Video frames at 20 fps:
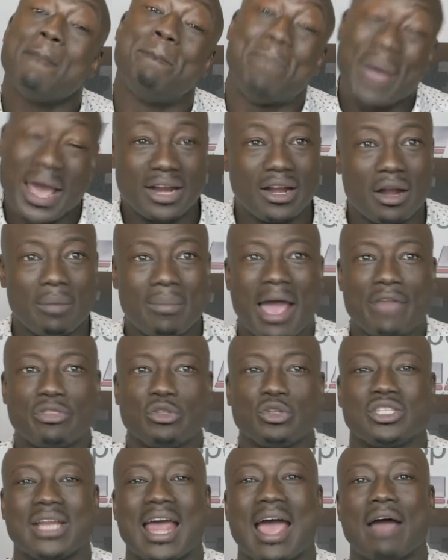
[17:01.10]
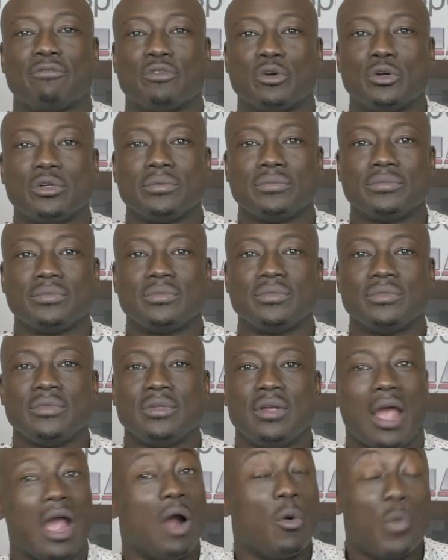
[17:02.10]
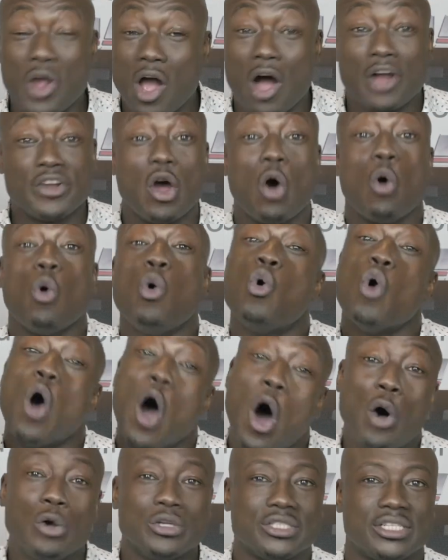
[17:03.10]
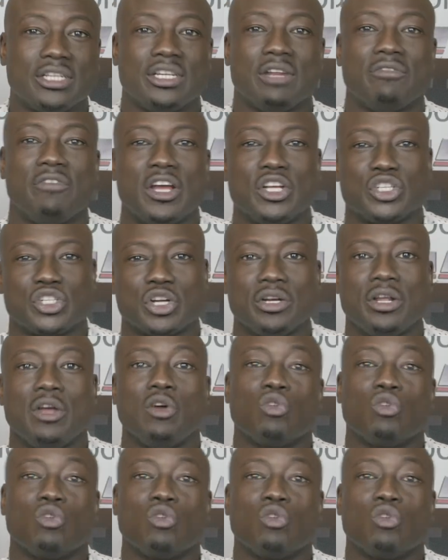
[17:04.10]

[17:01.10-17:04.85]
better than Matthew Stafford. And we all know who owns the division,